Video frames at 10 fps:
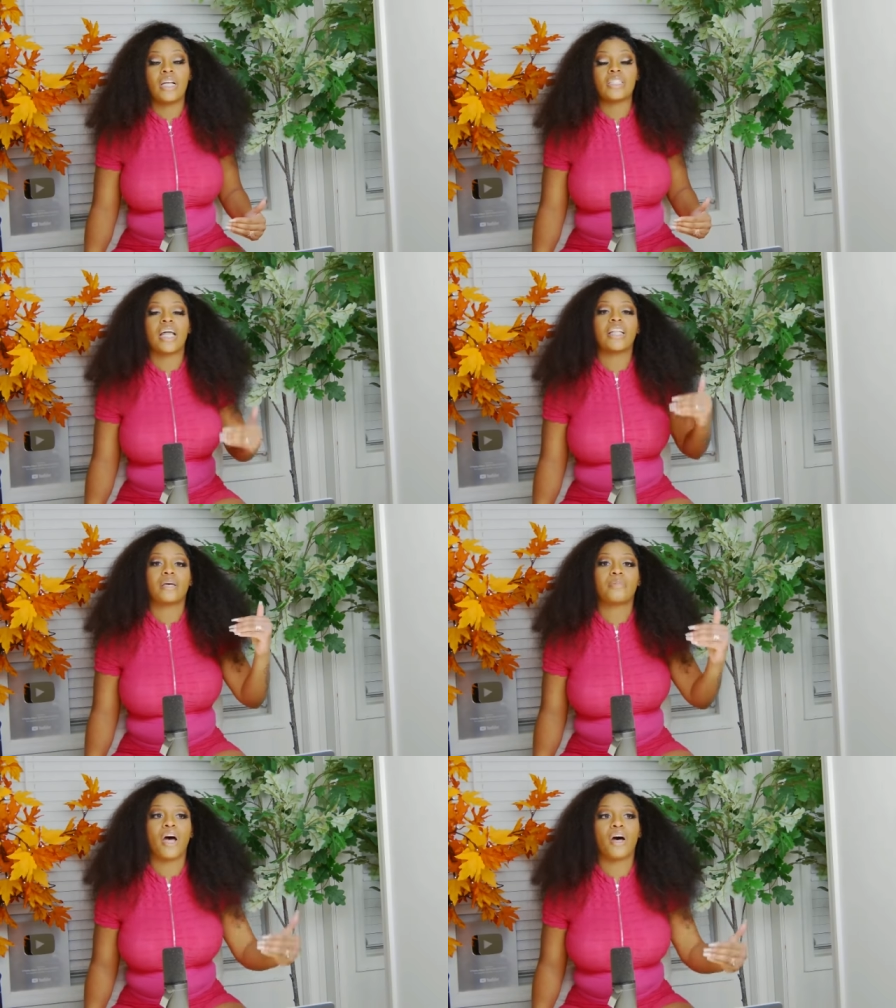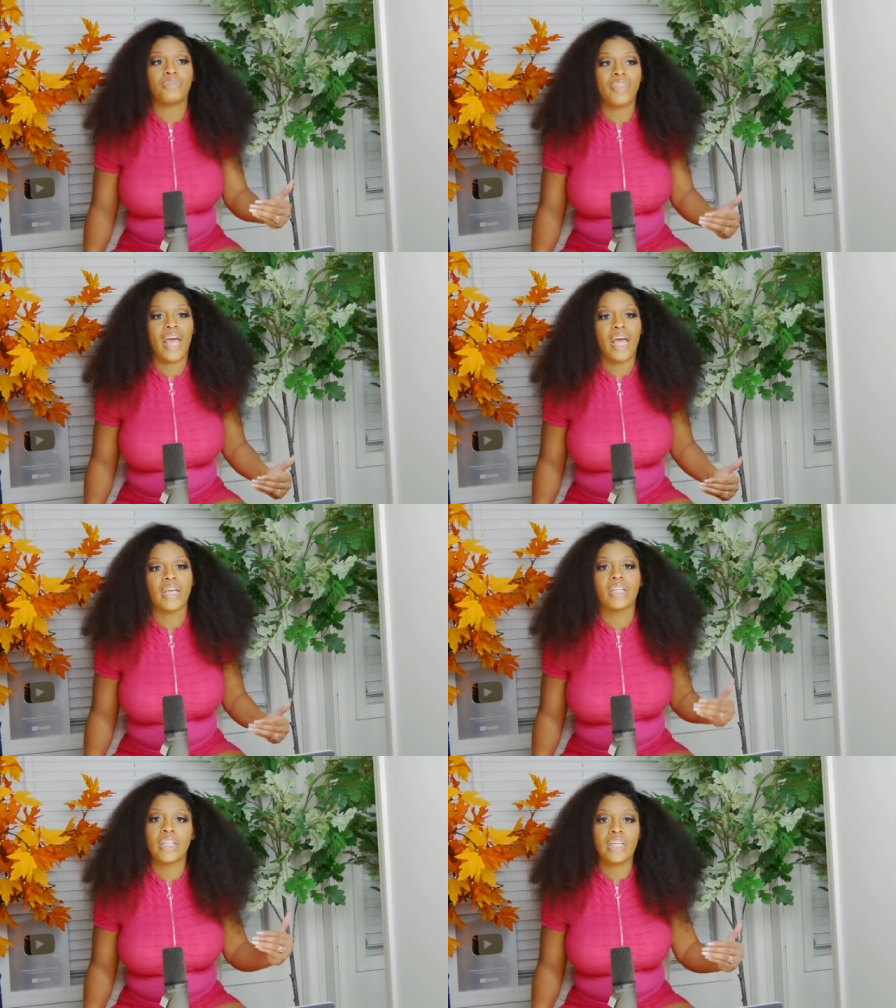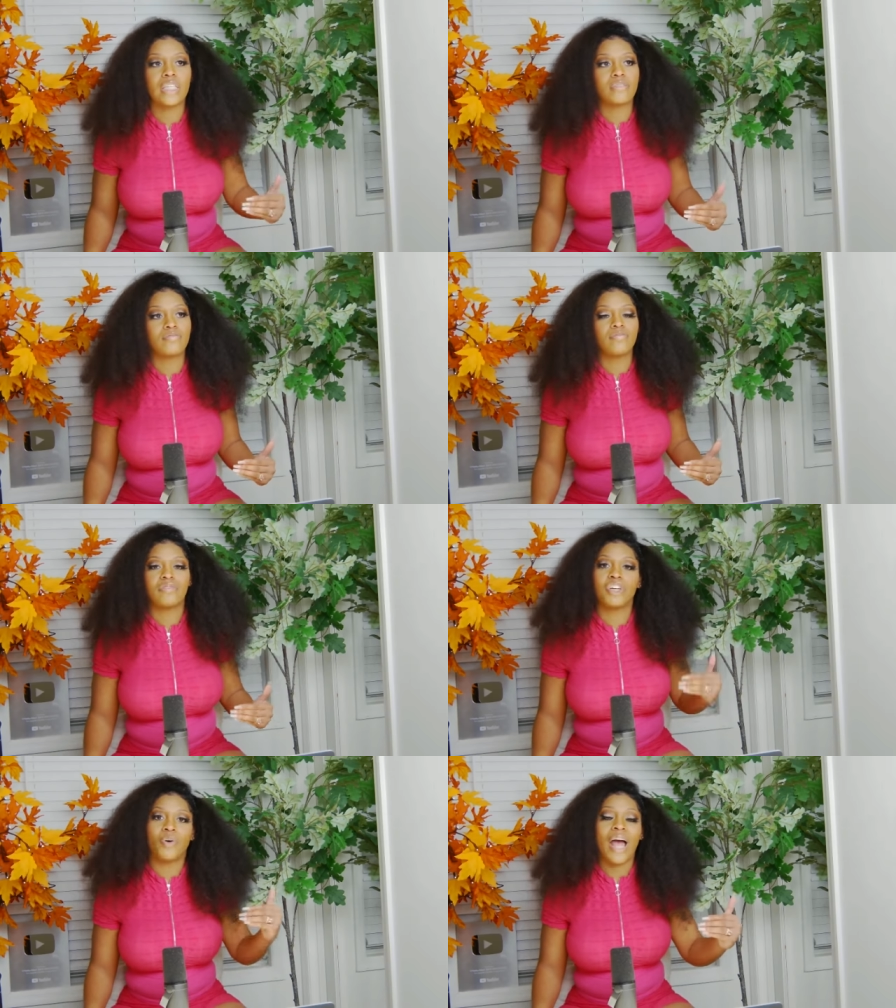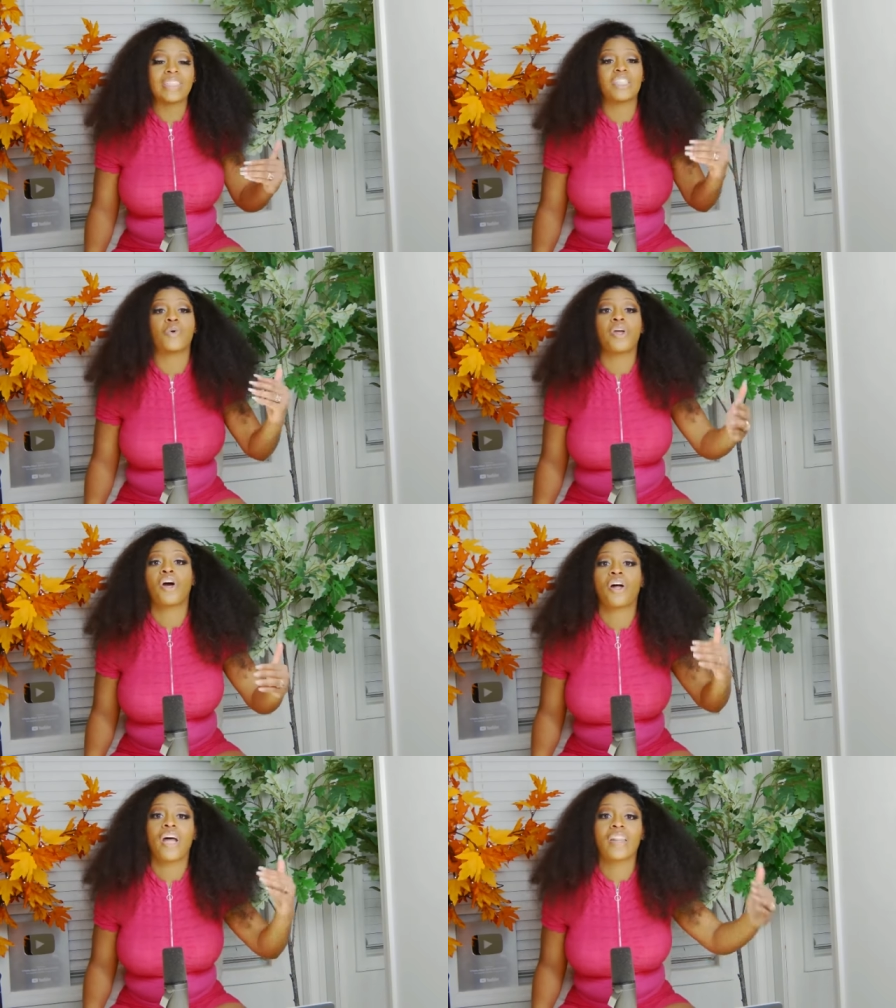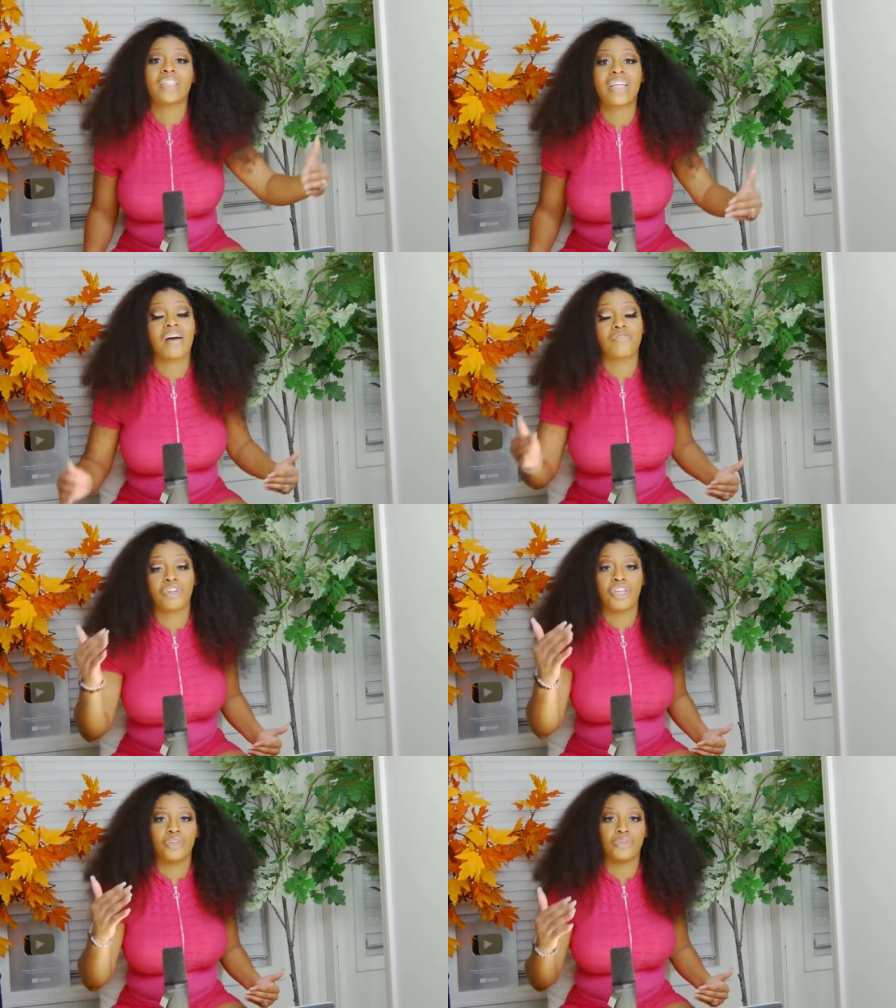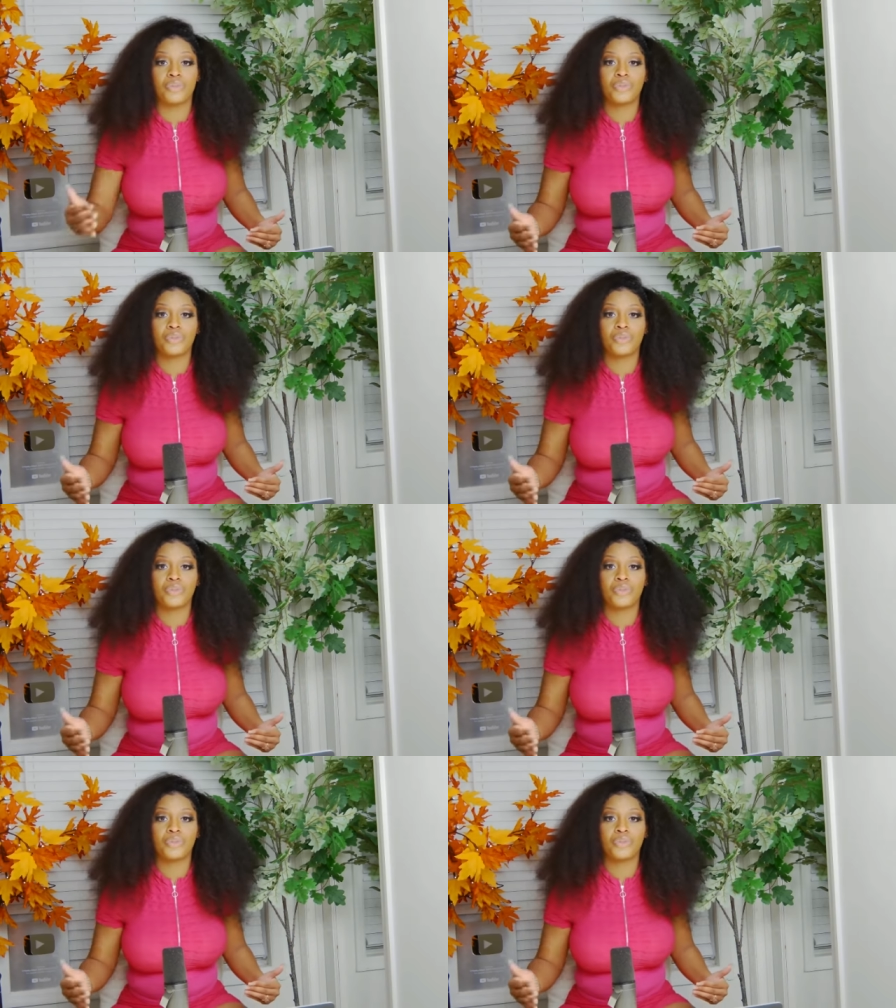to let them know that, look, the grass is greener on the other side for you.